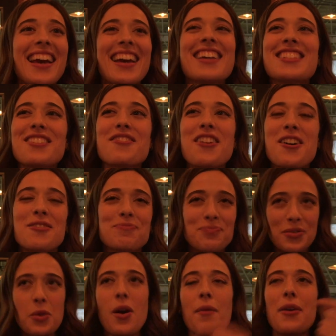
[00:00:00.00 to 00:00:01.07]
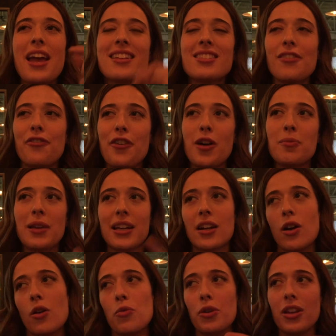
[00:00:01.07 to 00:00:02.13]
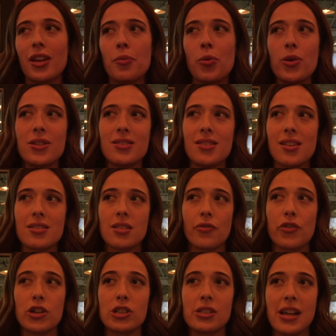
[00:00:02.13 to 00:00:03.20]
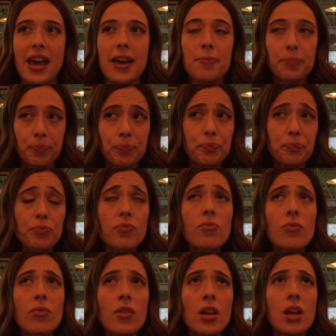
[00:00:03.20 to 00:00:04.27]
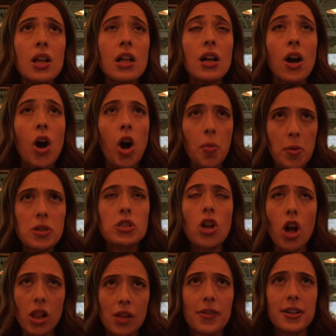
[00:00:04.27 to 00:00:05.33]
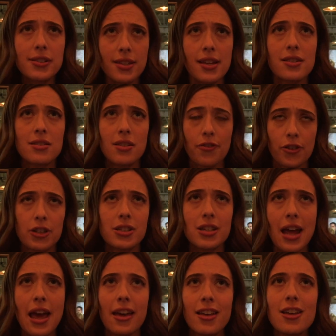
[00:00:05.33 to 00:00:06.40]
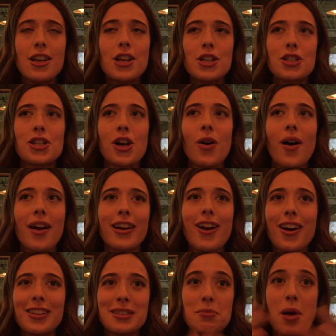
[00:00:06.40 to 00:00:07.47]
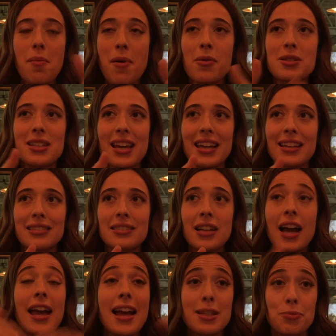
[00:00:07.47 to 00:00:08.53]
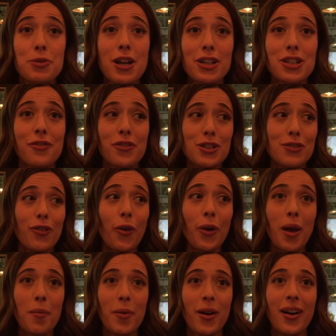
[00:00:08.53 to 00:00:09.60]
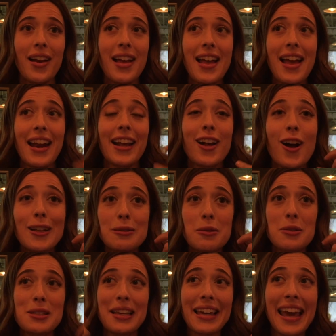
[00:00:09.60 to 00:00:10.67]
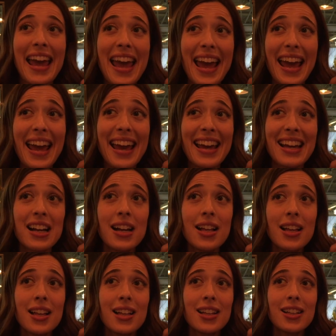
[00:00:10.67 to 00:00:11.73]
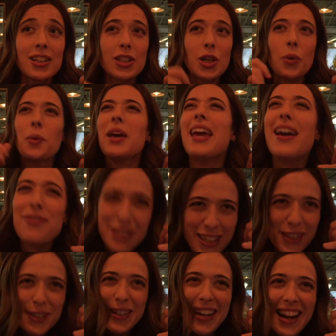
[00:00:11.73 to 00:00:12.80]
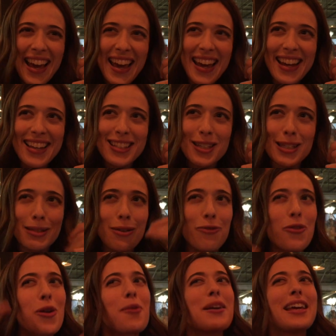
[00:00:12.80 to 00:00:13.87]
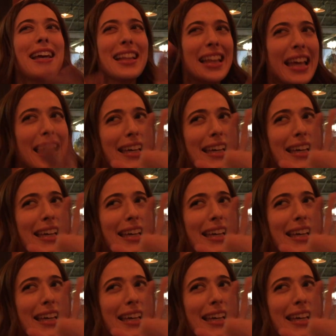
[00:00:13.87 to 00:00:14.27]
Yeah, he's real. But we had to film like our really important scenes the first day. Almost all of our scenes the first day. So I called him up. I was like, I asked production for his phone number. And I called him. I was like, hey, could we have dinner tonight? before we get